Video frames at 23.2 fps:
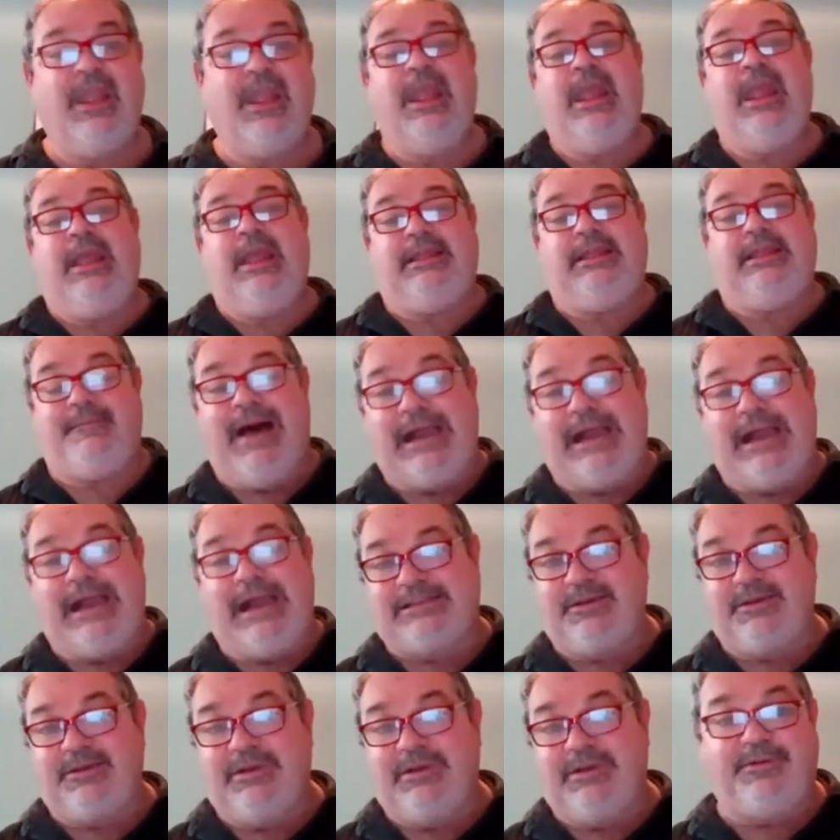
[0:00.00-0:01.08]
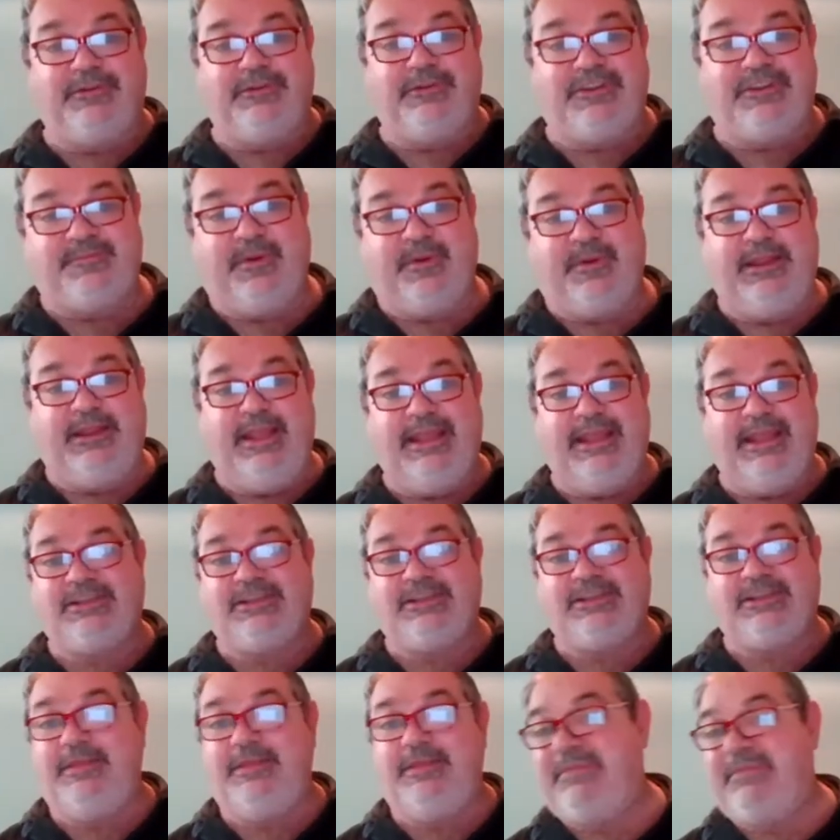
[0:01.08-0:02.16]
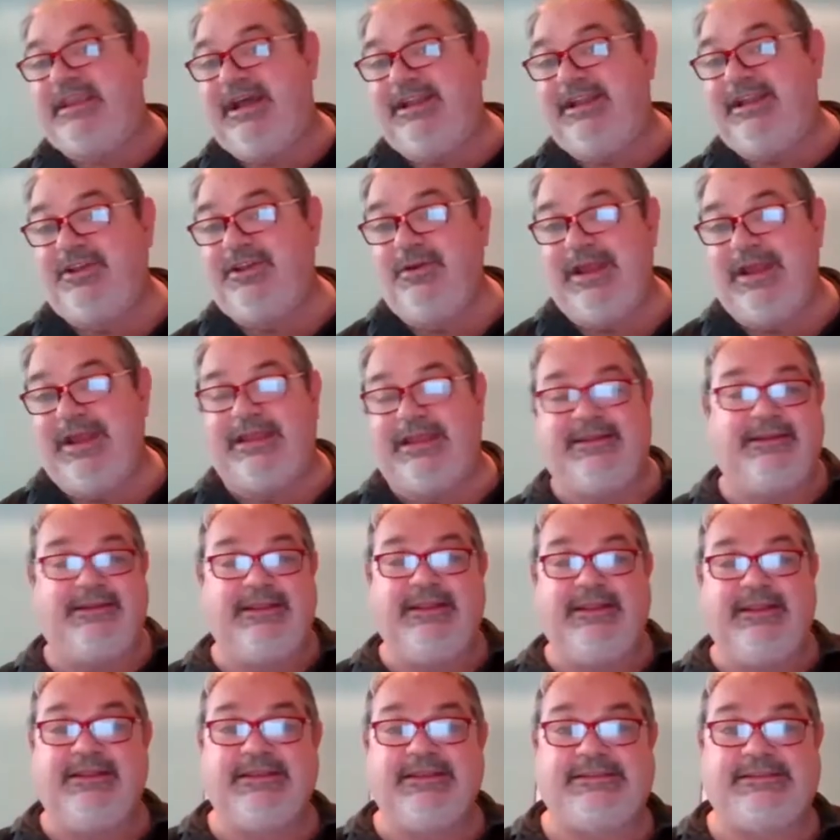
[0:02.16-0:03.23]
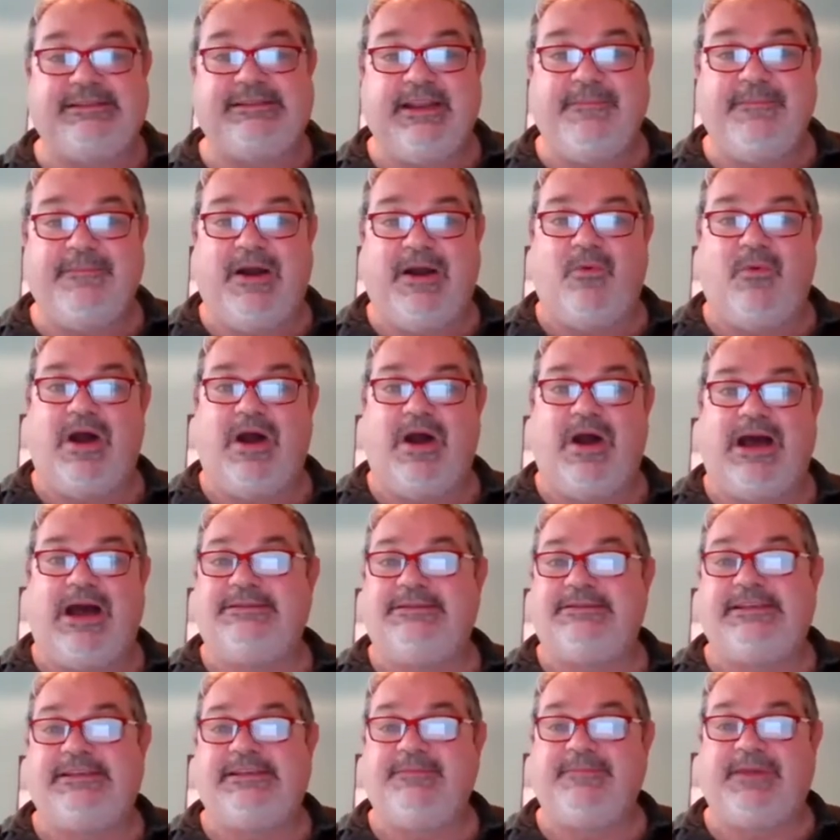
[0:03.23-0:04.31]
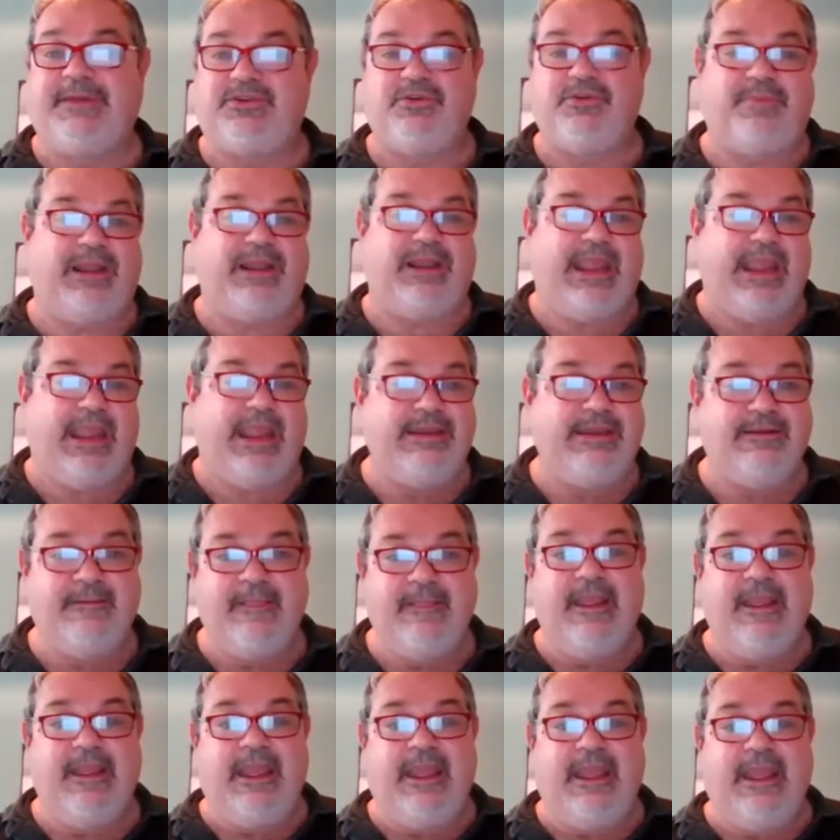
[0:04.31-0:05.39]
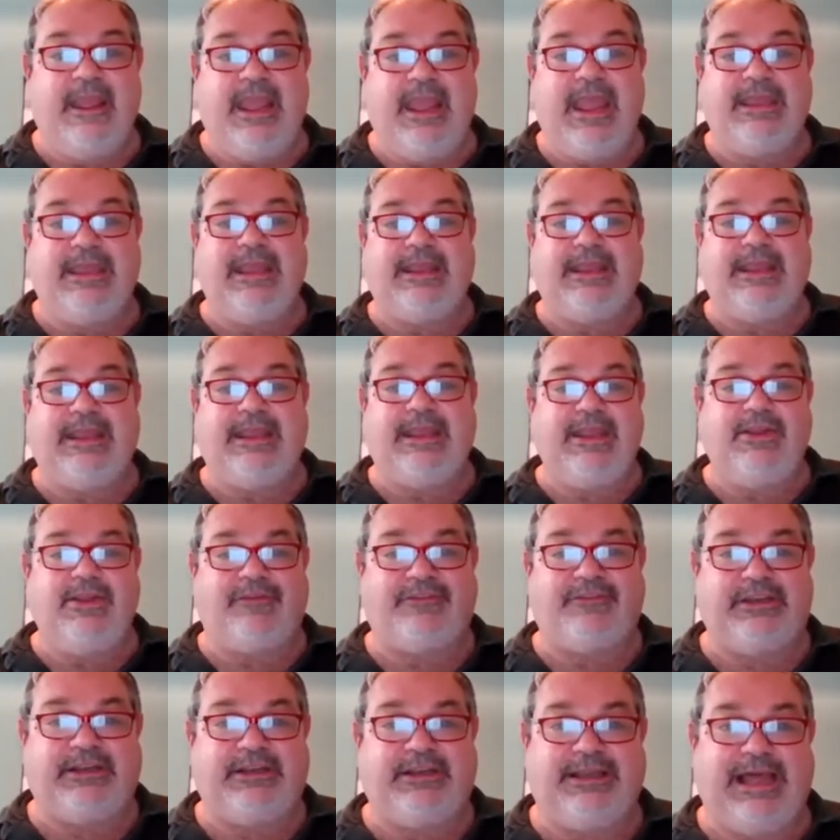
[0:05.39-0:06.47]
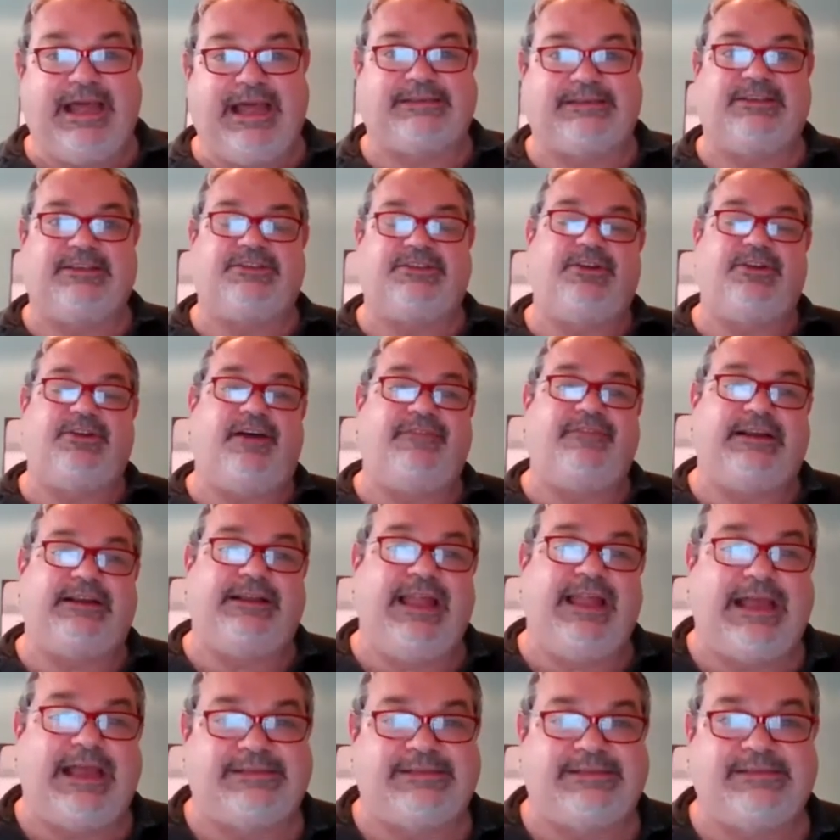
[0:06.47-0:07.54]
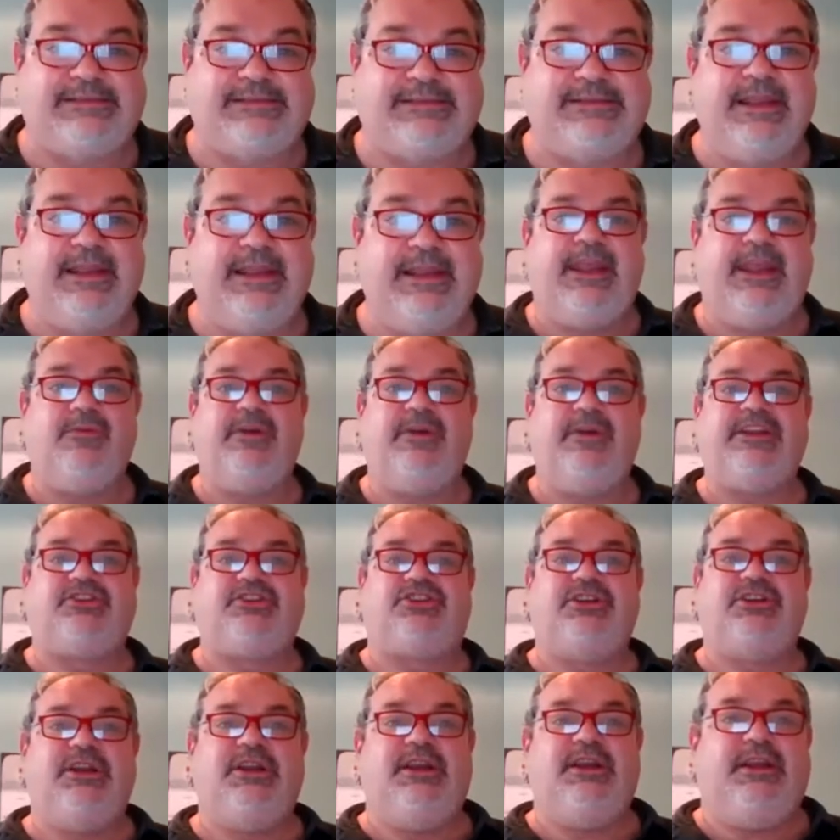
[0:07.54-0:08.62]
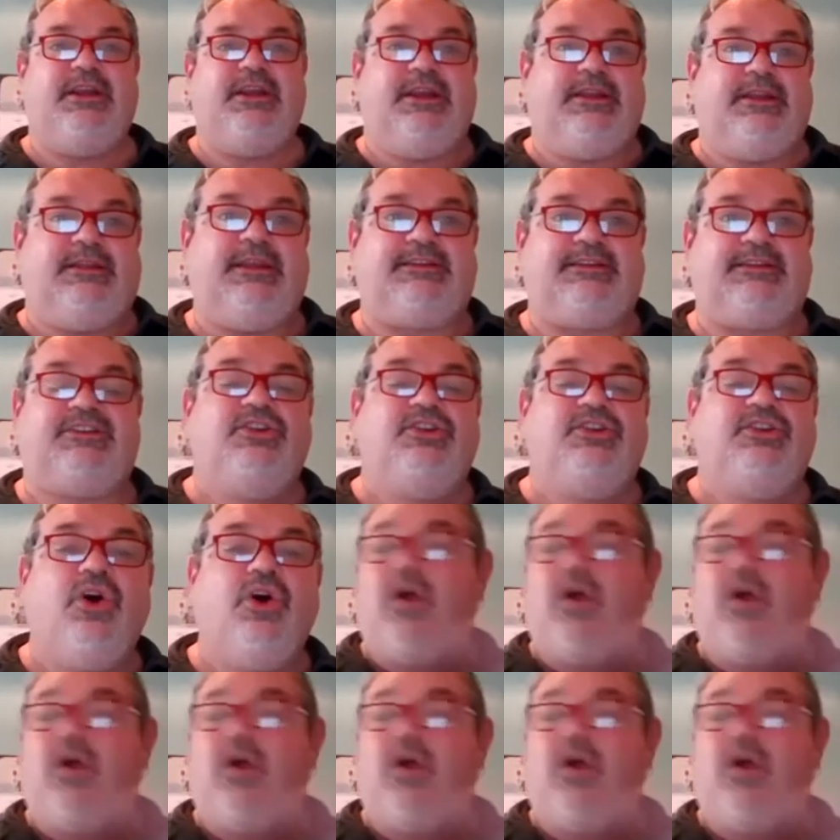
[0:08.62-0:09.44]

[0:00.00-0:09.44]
The maximum Lyapunov exponent ratio can be calculated in the sigma 1, sigma 2 plane. And again, you have 3 classes. You have a class in which there's no